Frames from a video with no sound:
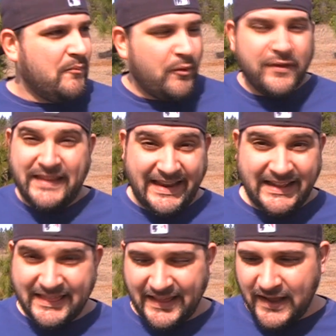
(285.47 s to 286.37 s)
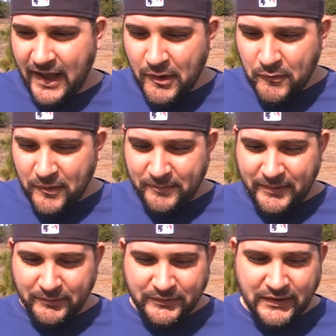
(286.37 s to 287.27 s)
More than anything, I want
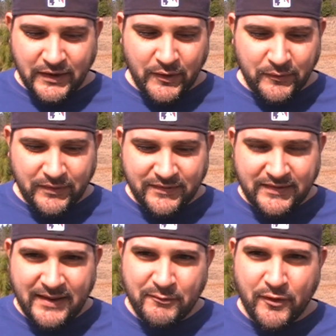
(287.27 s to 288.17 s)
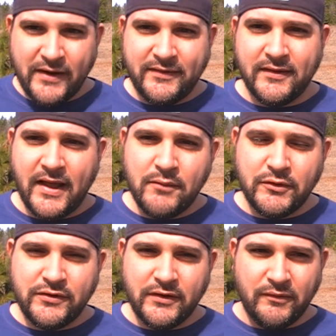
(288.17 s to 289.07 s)
people to know the same grace that I
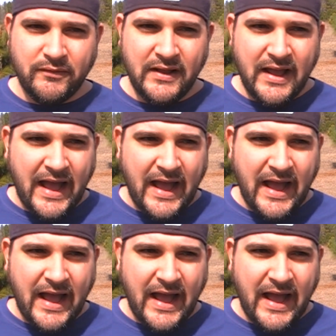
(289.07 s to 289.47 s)
was shown,